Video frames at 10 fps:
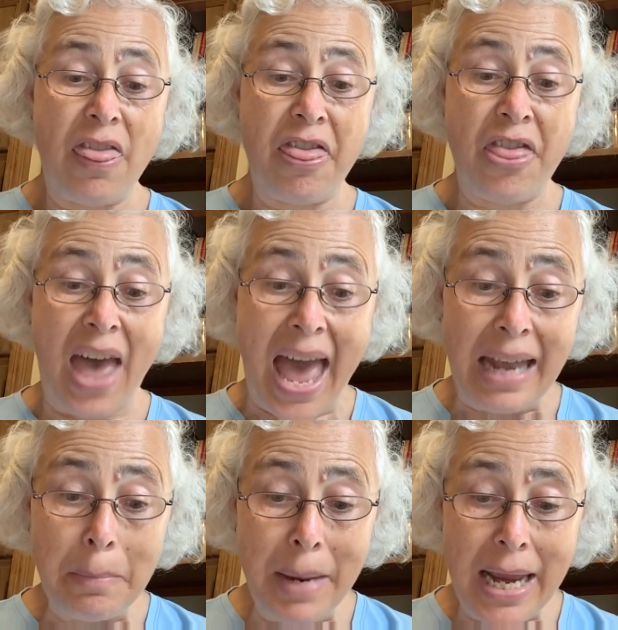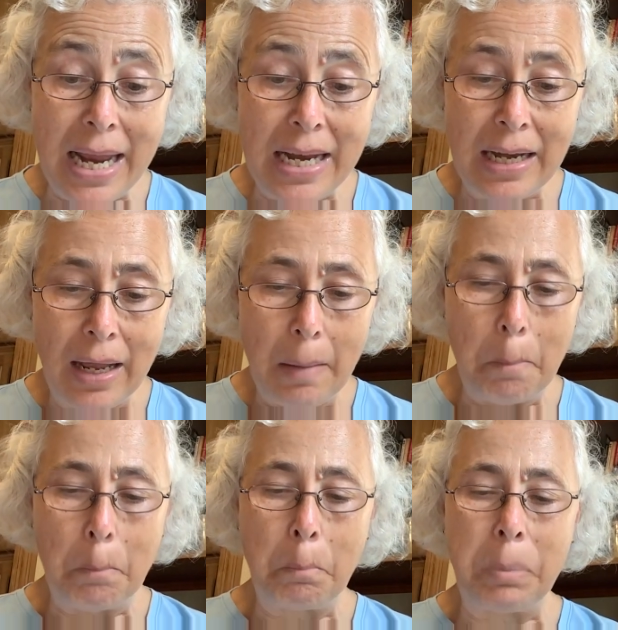"That man?
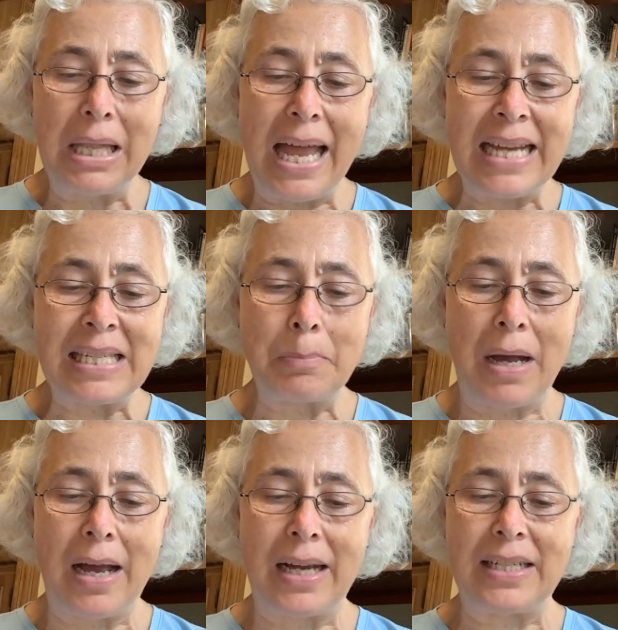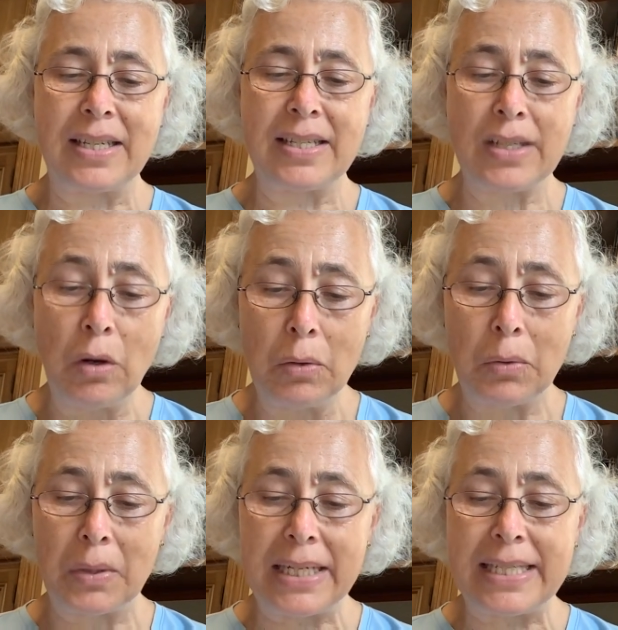Bless my
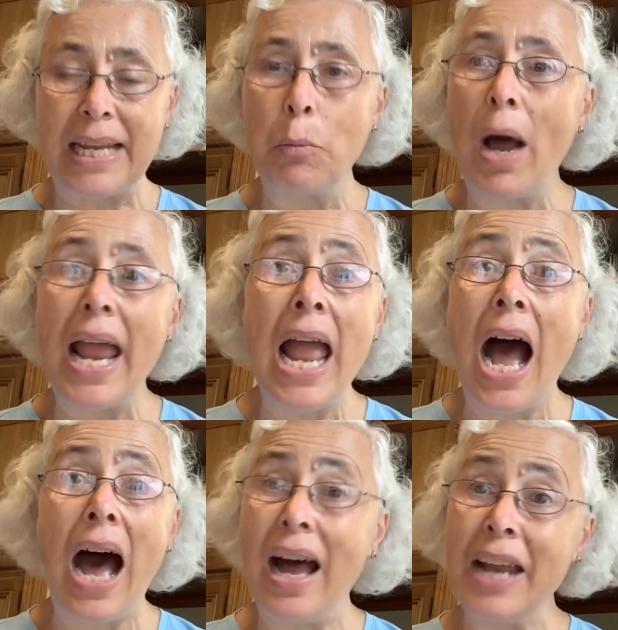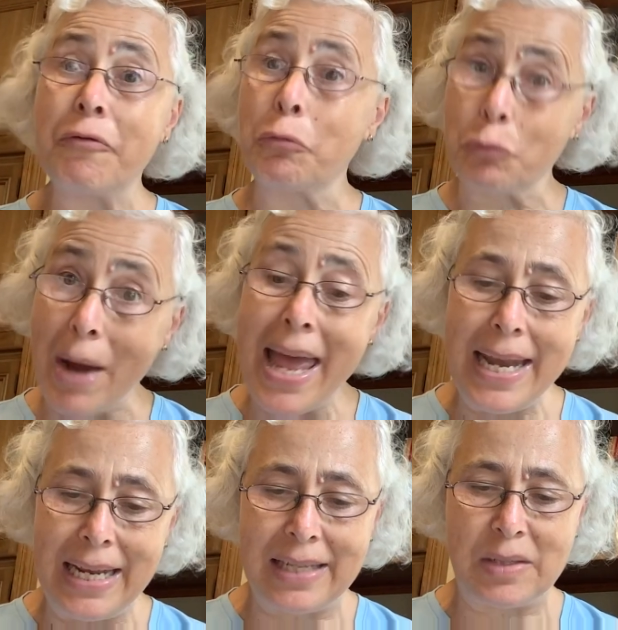soul," he said. "Why, I've read
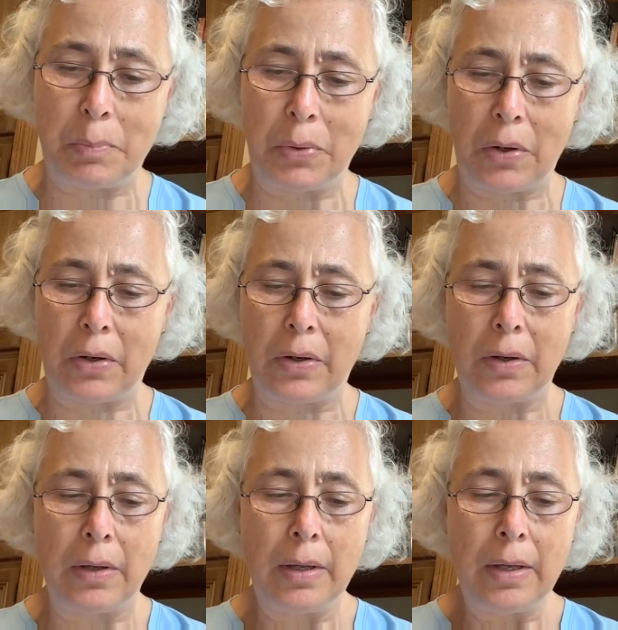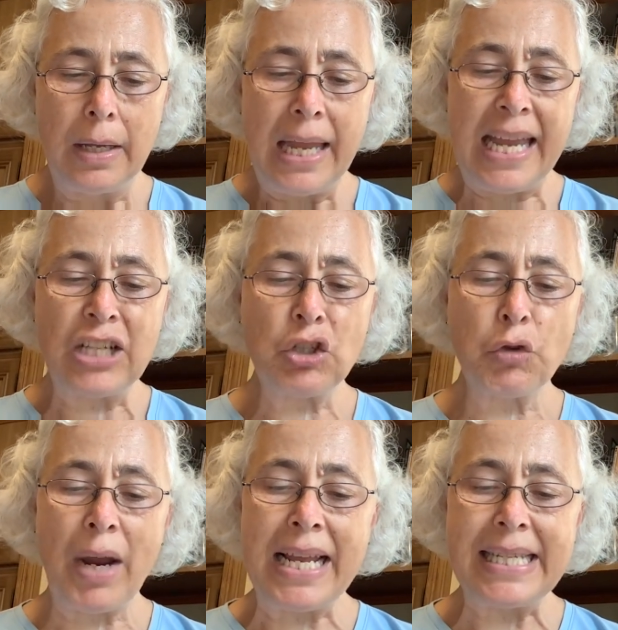his book. It's
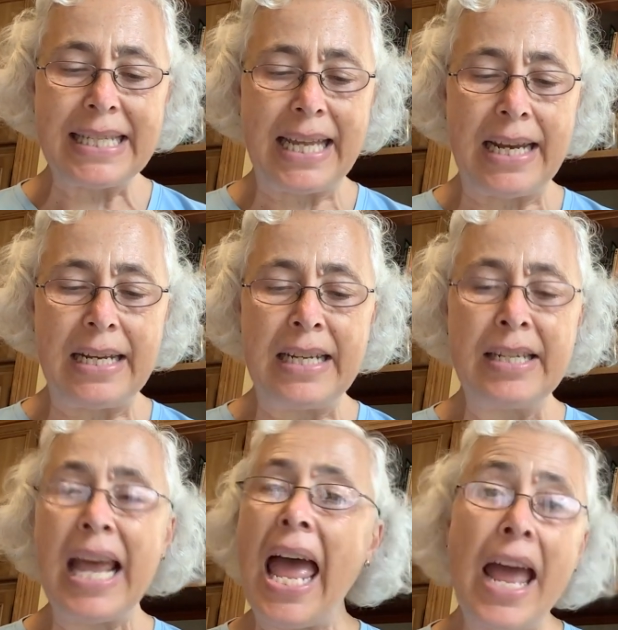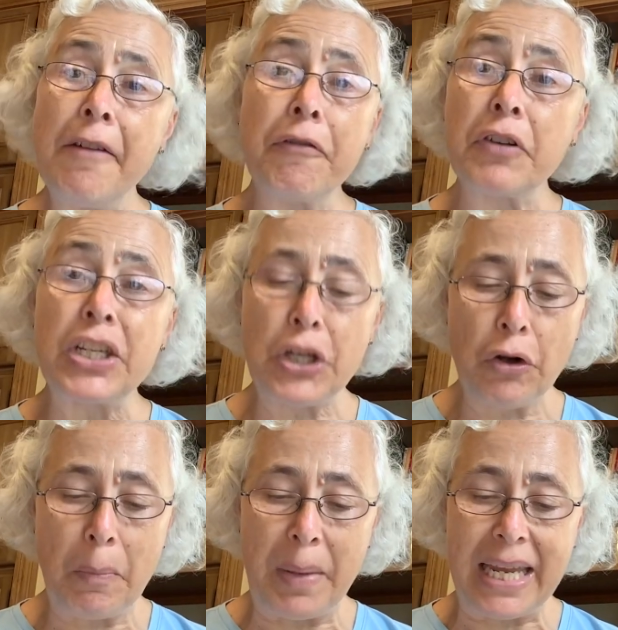translated into every
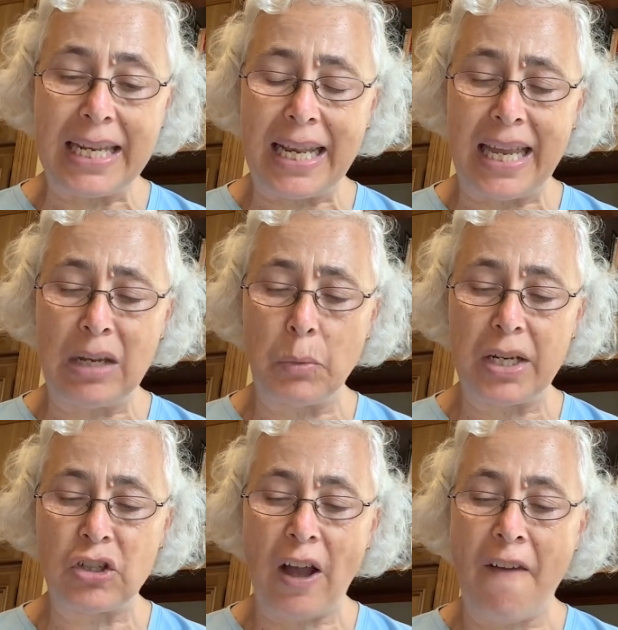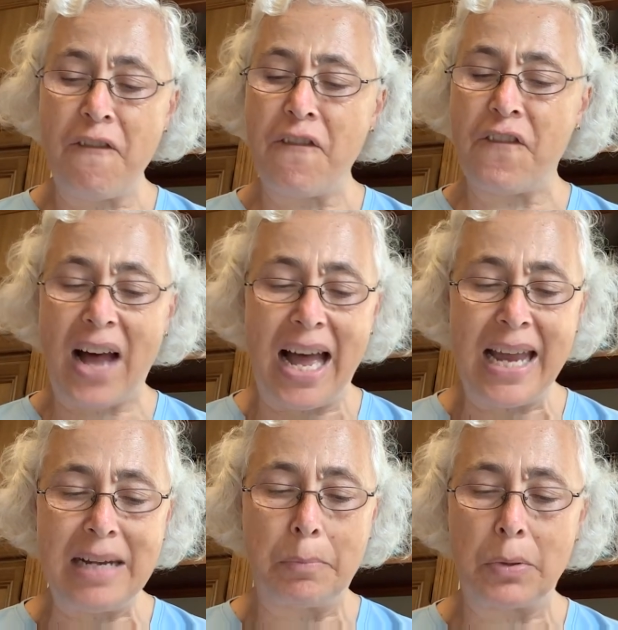European language. A
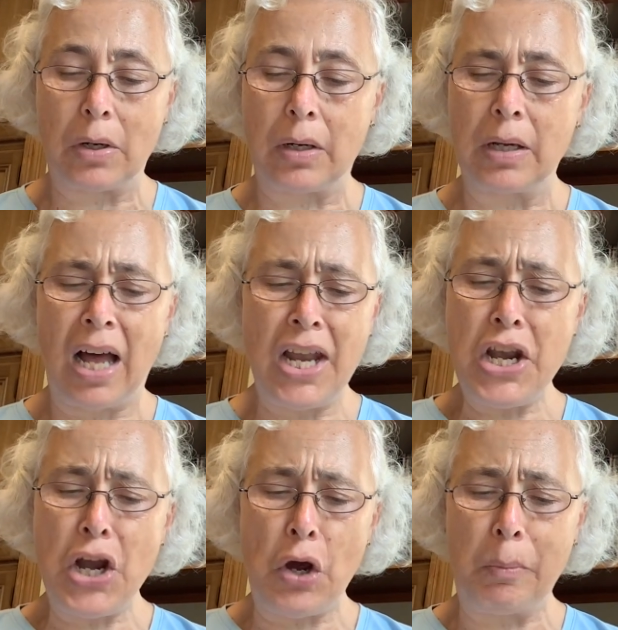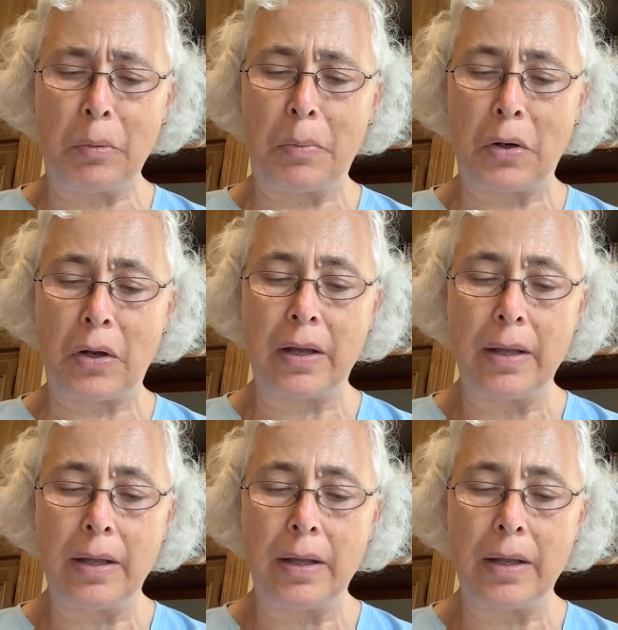fine book, a noble book.